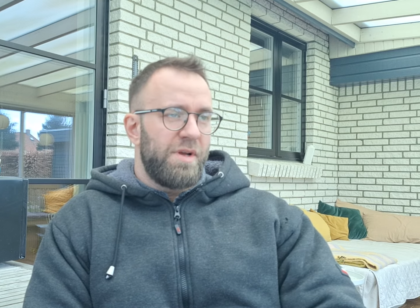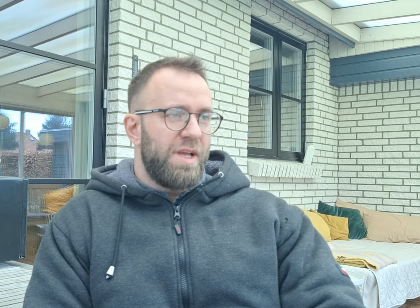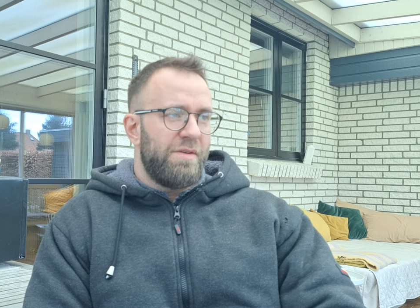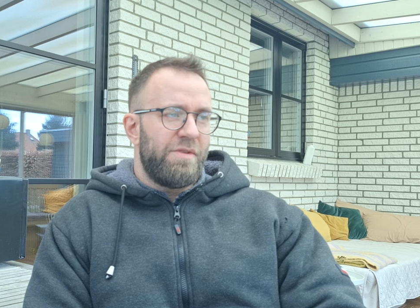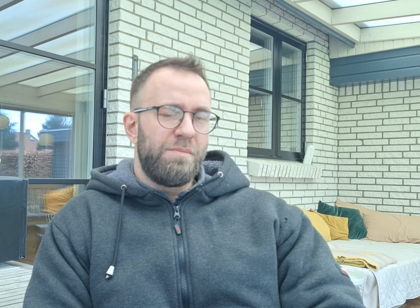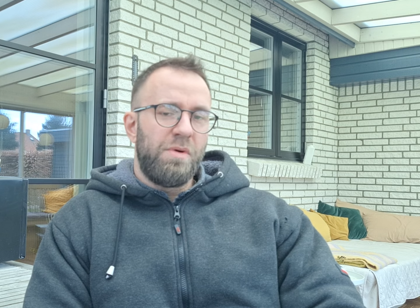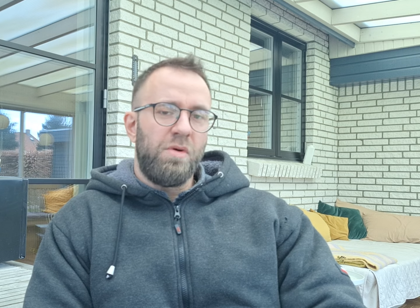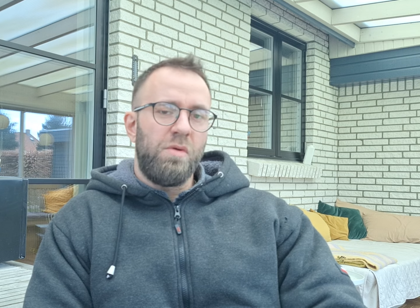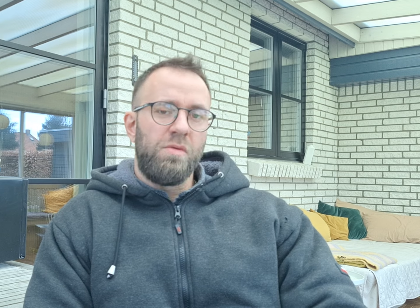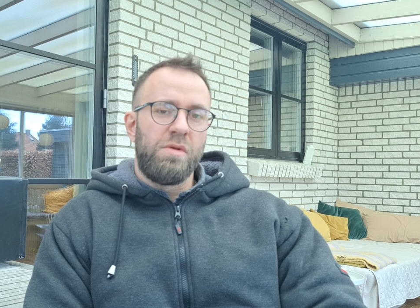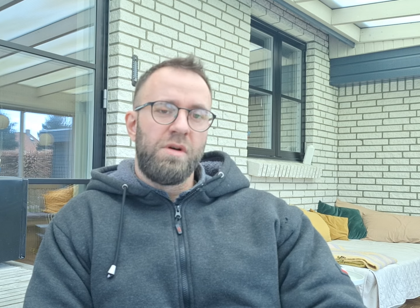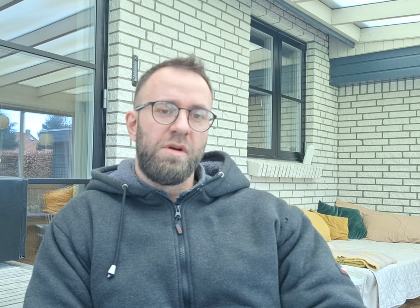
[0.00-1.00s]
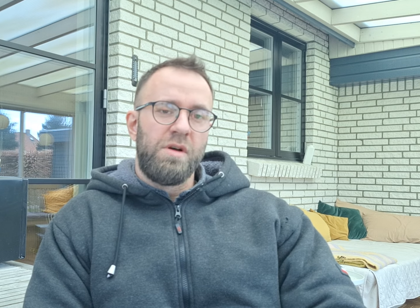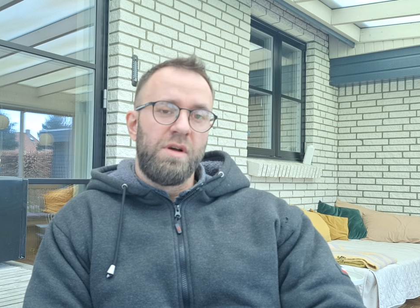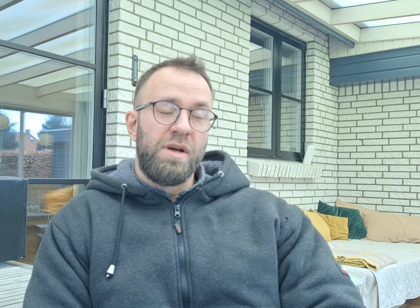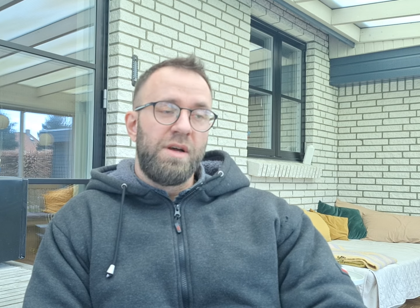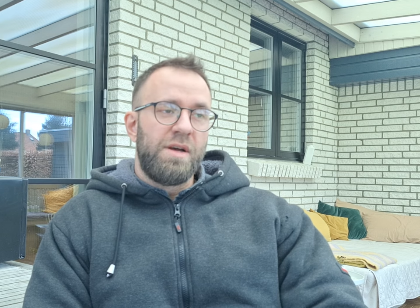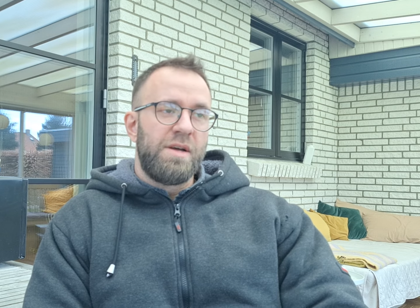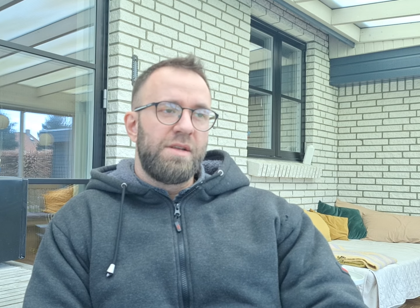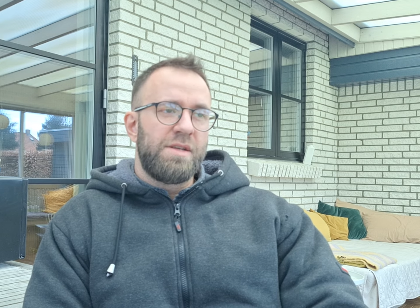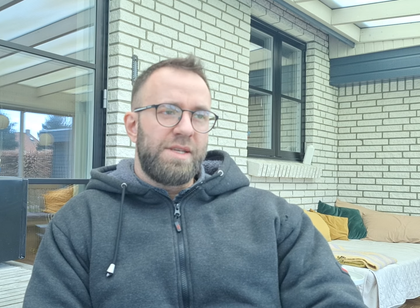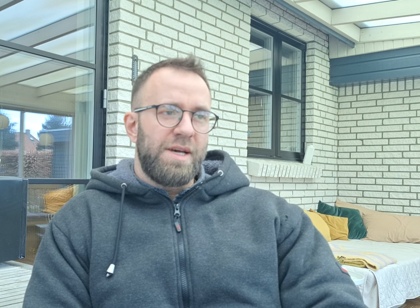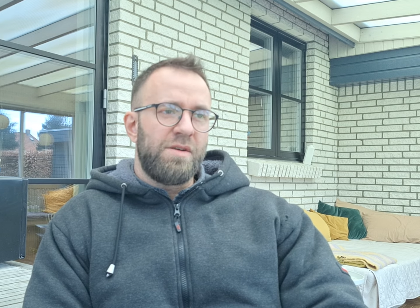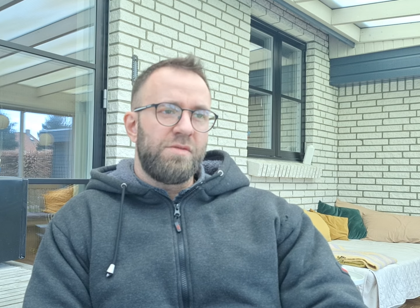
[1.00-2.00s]
every bowl
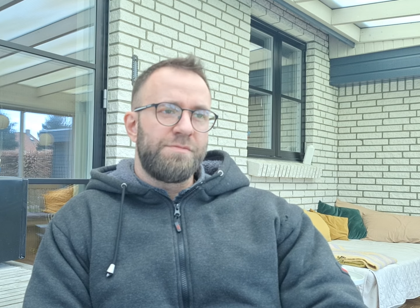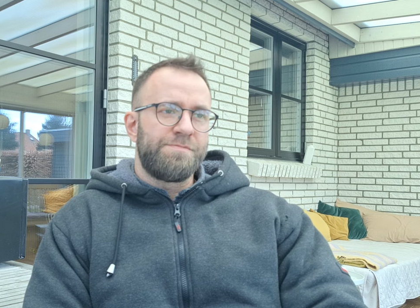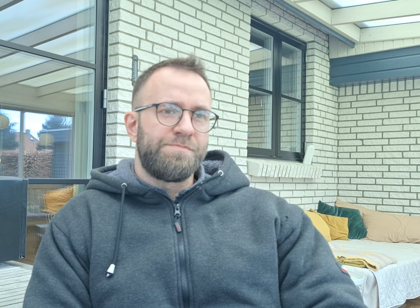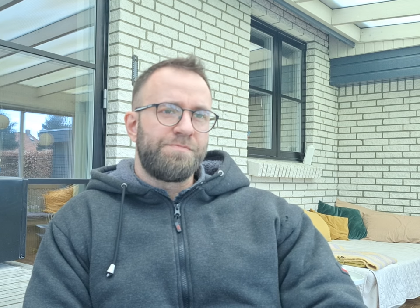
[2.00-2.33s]
down